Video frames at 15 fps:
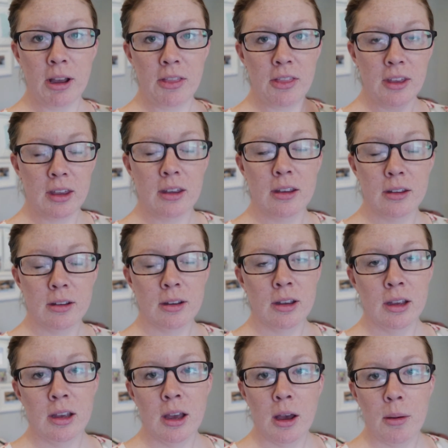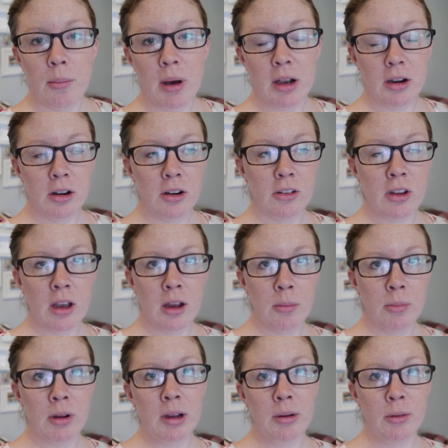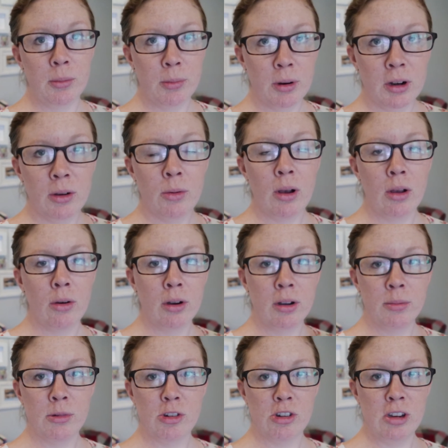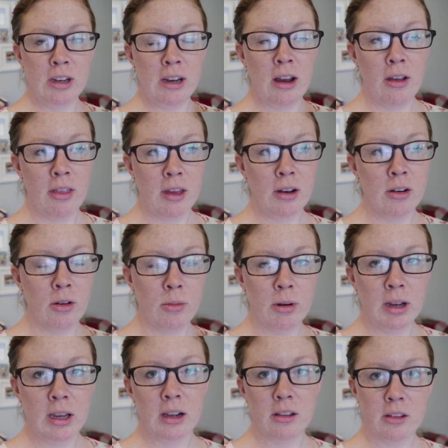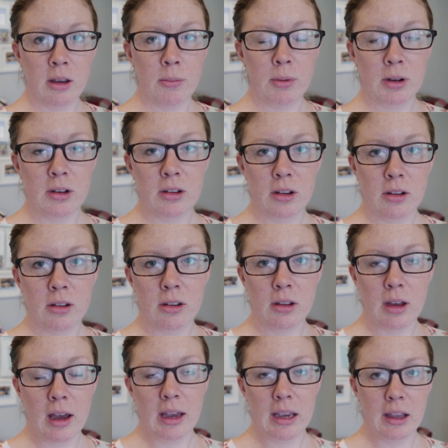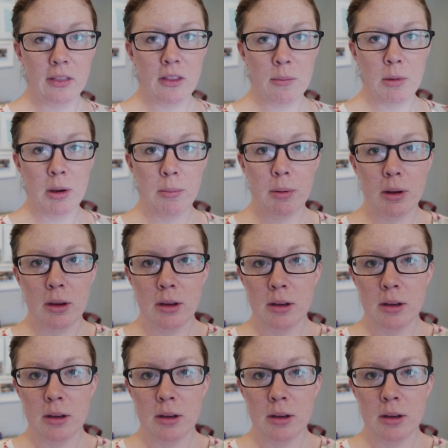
Got the monitors on, but we're pretty well oiled machine now that nobody gets up until I get them up.